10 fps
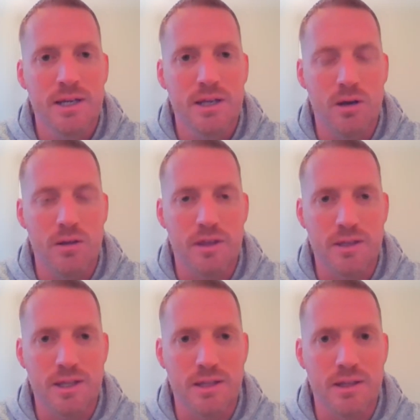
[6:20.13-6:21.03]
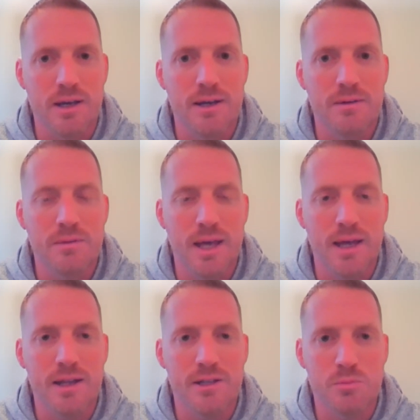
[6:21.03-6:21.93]
you know, I think that uh,
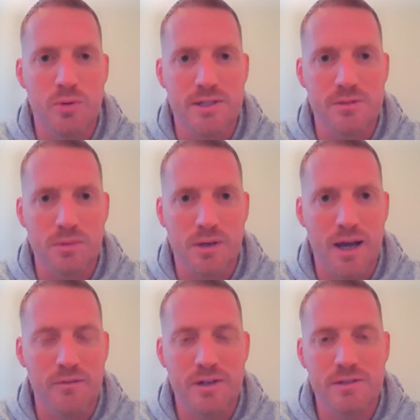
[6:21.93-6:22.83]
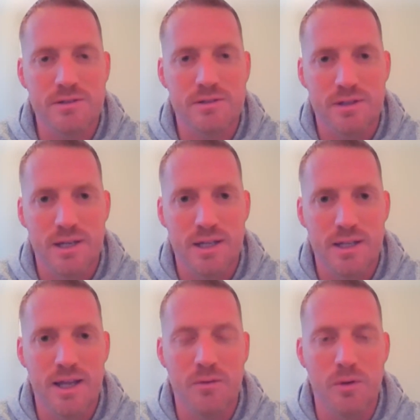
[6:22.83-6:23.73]
that has bred some confidence, and
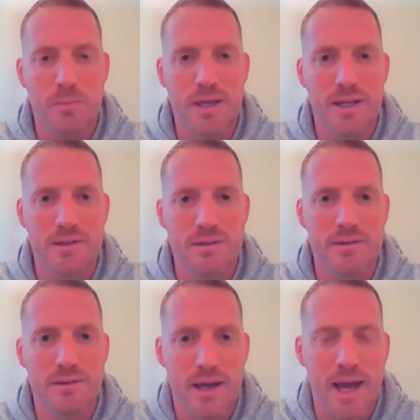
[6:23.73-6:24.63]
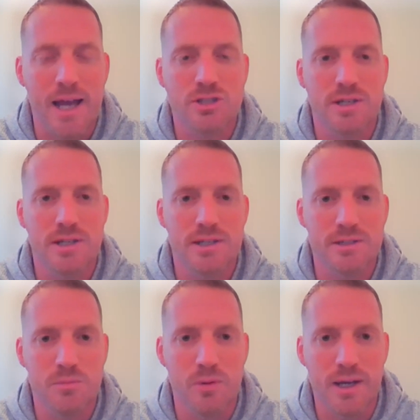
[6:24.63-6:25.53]
that repeated action
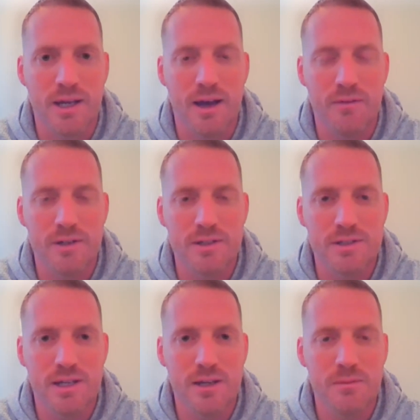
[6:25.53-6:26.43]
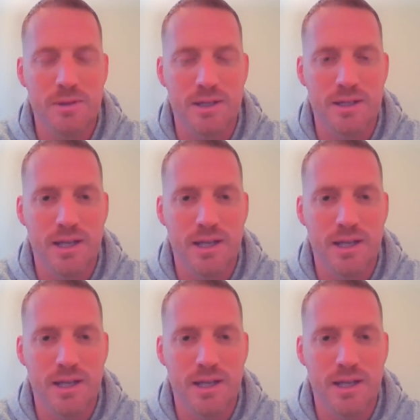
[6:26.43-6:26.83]
has bred confidence in him, and,